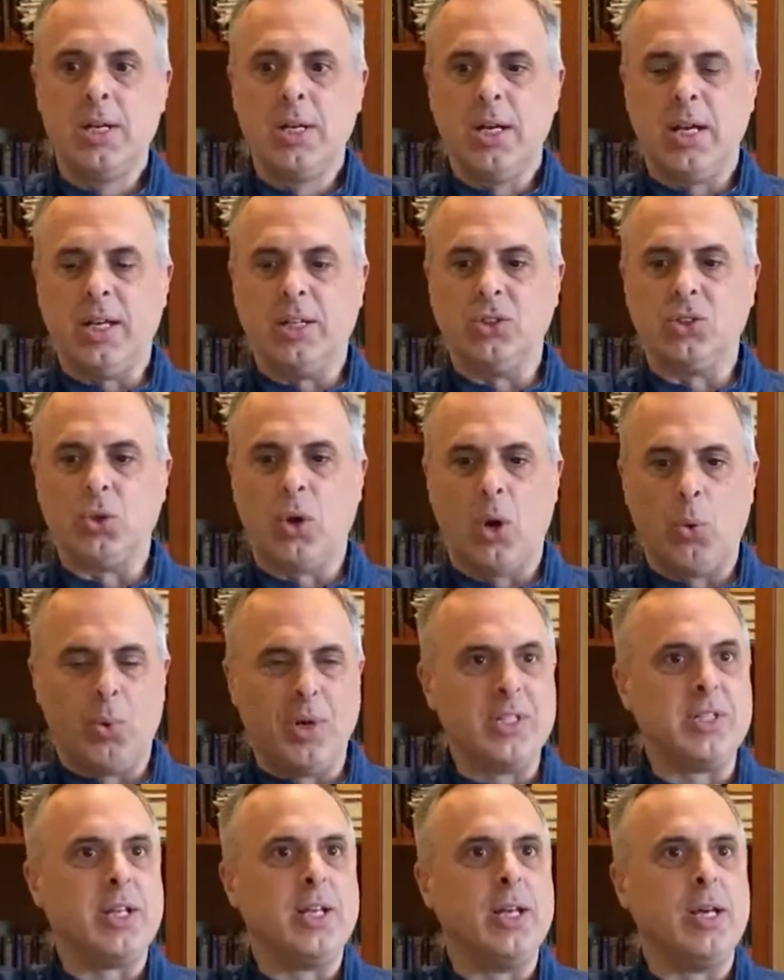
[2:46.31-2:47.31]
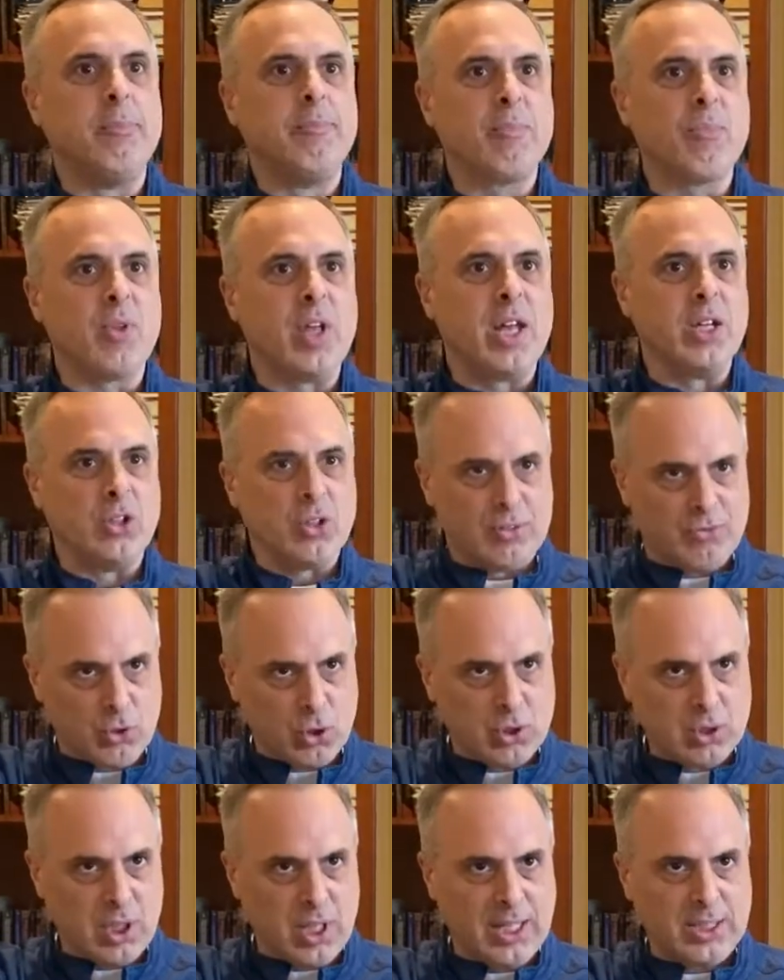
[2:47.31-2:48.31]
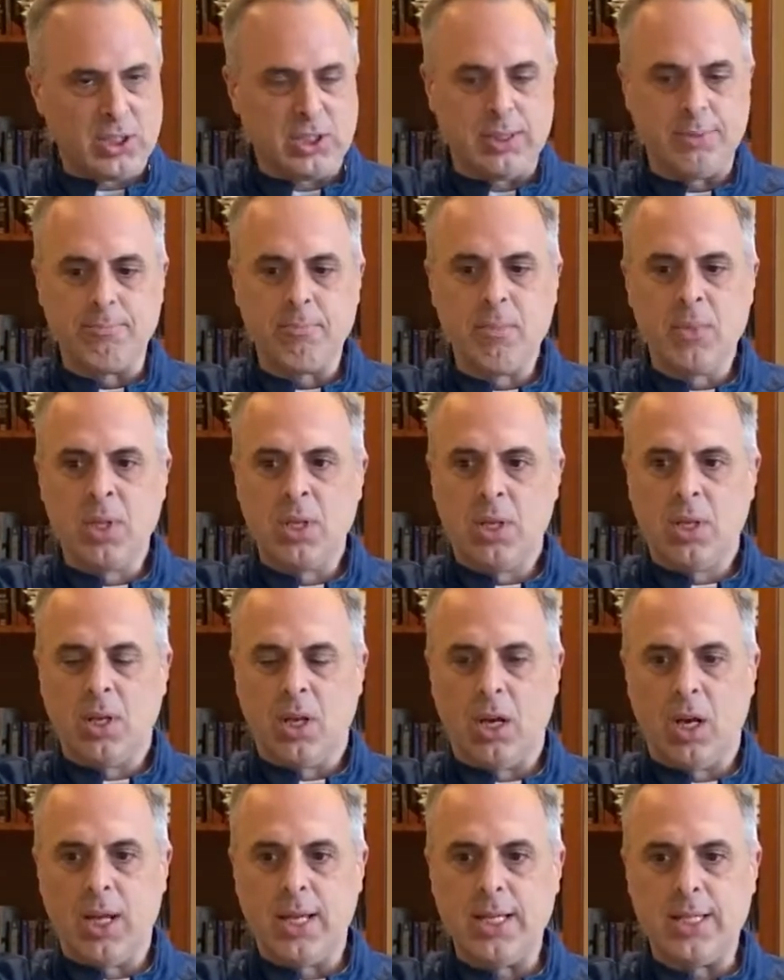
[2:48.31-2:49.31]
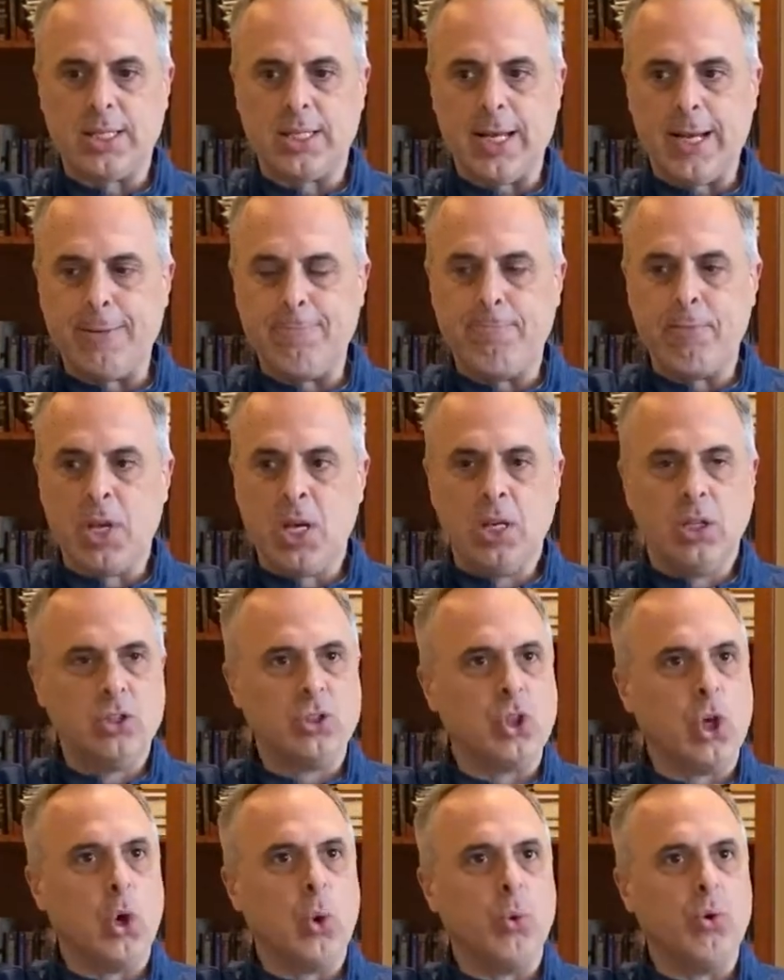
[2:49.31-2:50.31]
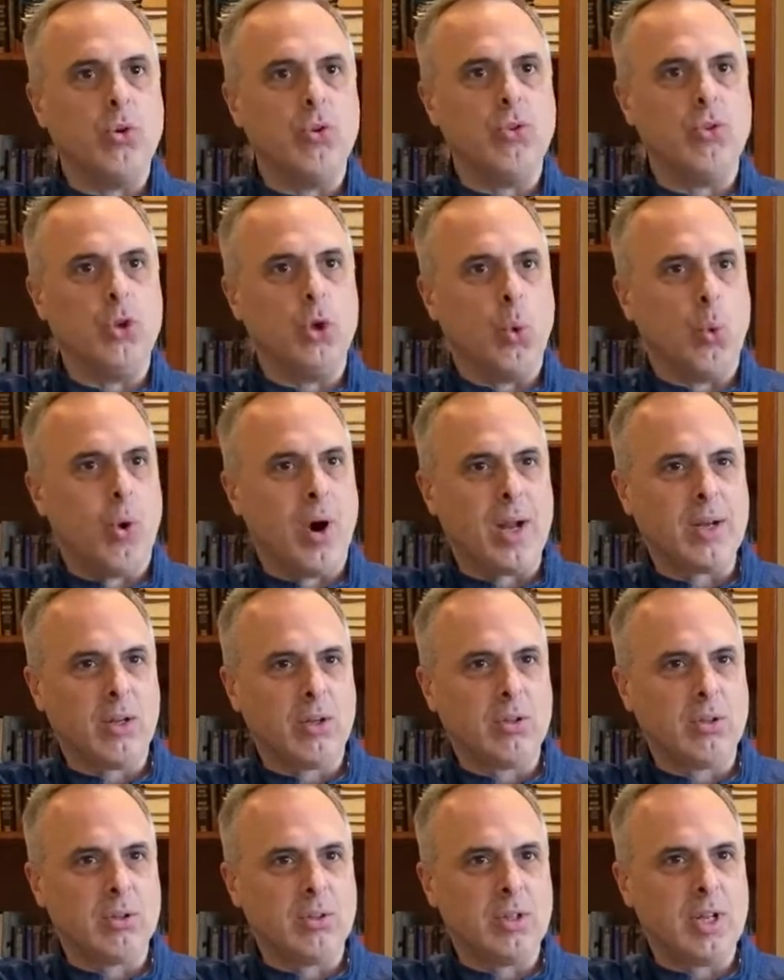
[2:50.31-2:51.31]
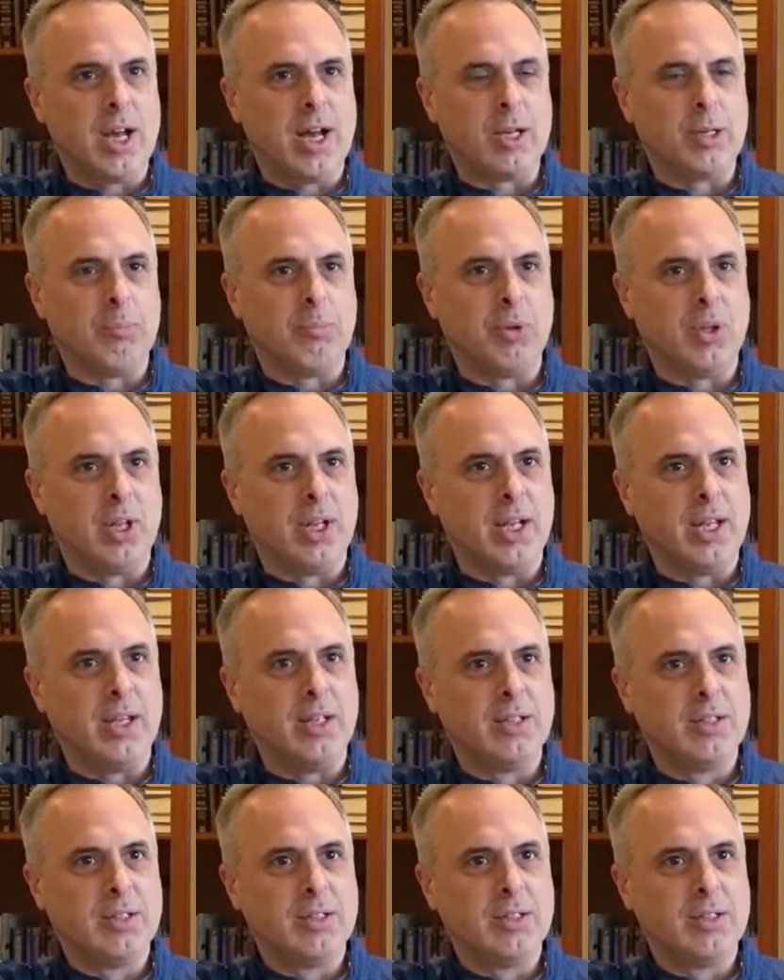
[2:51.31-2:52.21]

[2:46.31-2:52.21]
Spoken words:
And so I went to him, and on the first lesson, he said, so do you want to learn how to play,